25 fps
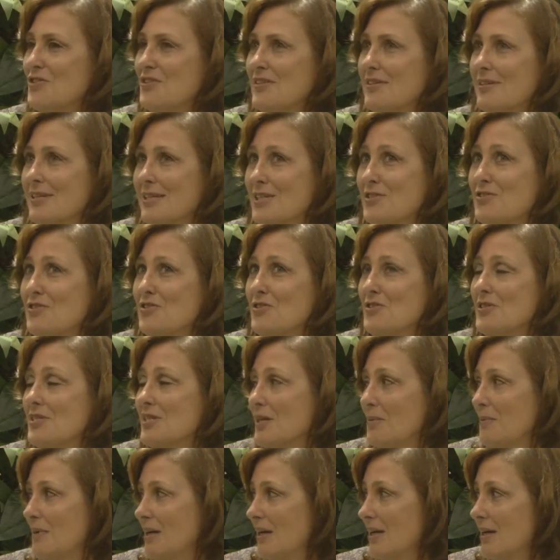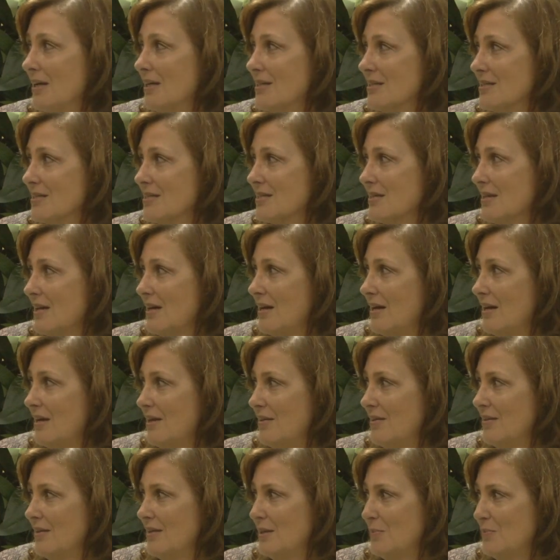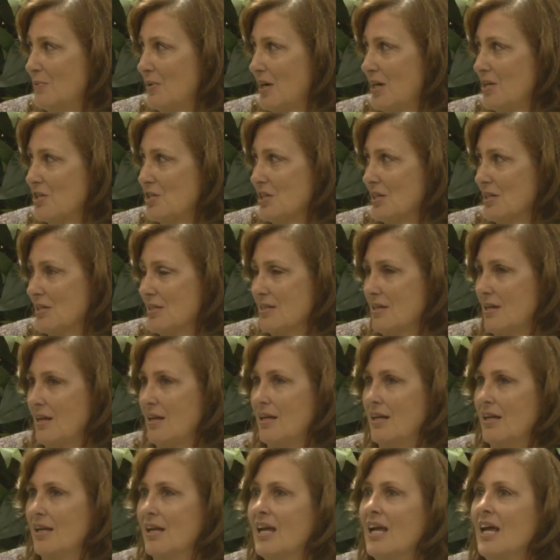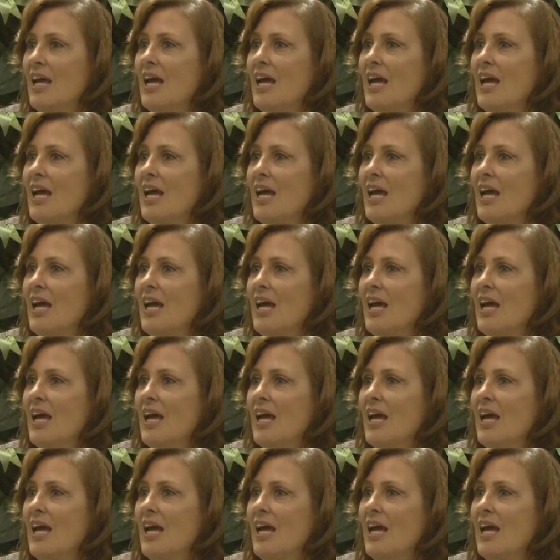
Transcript: introduce in a minute, is the percussionist on it.